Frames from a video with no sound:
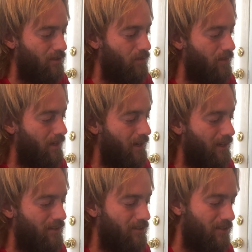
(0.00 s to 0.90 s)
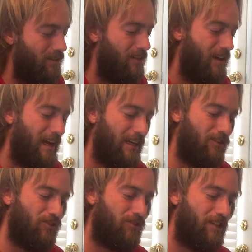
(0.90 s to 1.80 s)
with a nice
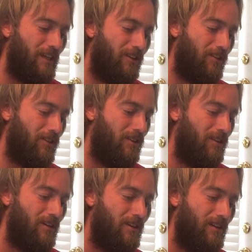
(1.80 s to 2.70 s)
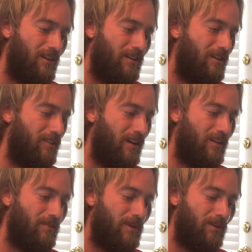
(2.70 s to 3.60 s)
ankle sheath designed
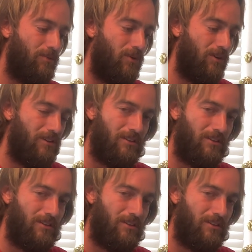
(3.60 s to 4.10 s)
to be worn